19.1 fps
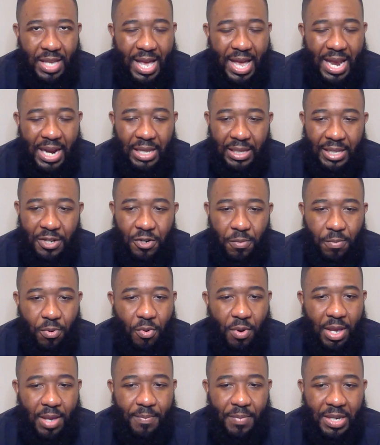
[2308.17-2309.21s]
that at a later
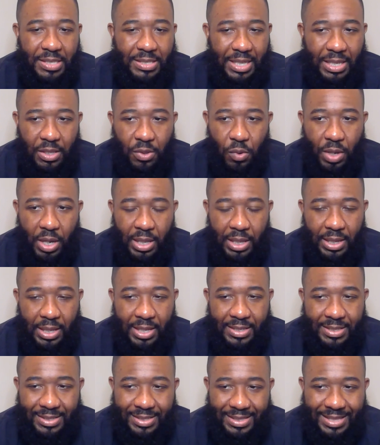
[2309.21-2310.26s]
point because I know uh,
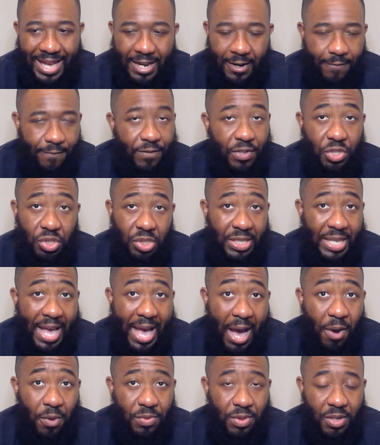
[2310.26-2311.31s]
it's not official officially
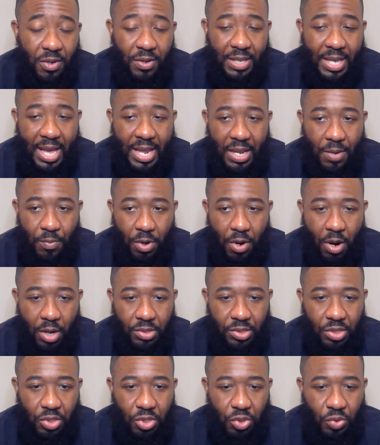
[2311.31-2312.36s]
out there yet in
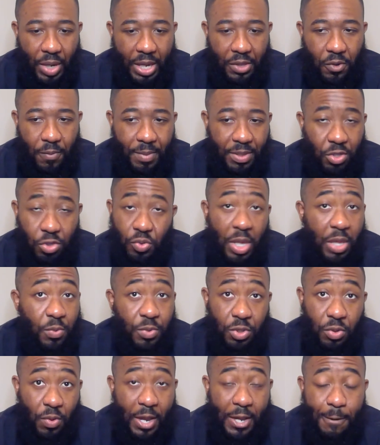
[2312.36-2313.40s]
regards to the trailer, but the trailer
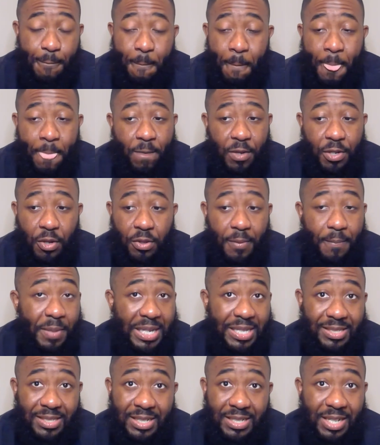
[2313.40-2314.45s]
was great. You know, the
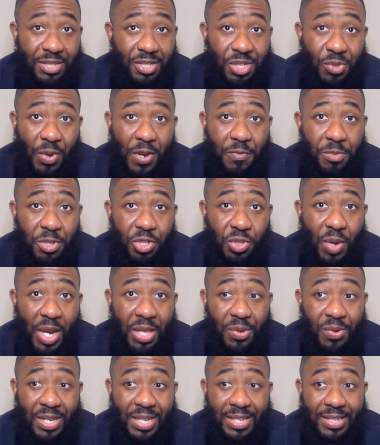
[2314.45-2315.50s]
biggest thing that I took away from the
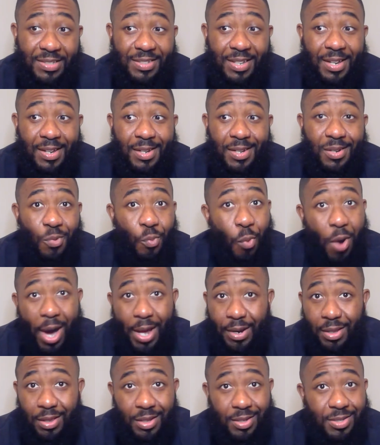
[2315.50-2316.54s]
trailer is
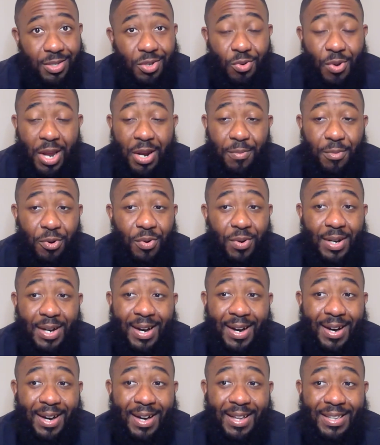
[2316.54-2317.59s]
Wanda looks incredible.
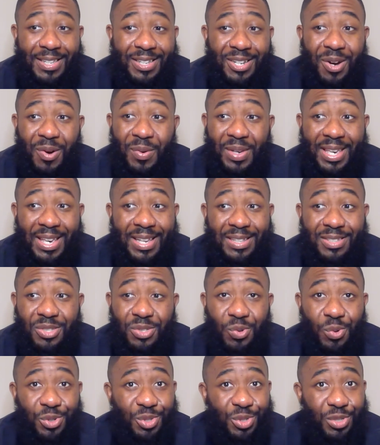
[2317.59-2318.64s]
Uh, you know, again,
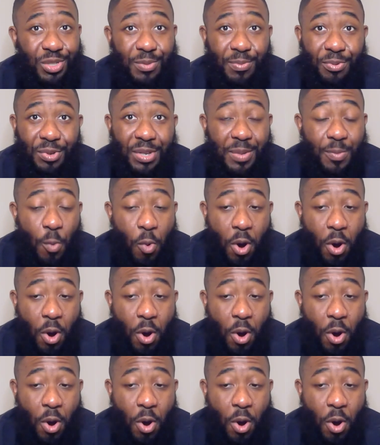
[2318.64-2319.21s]
Sorcerer Supreme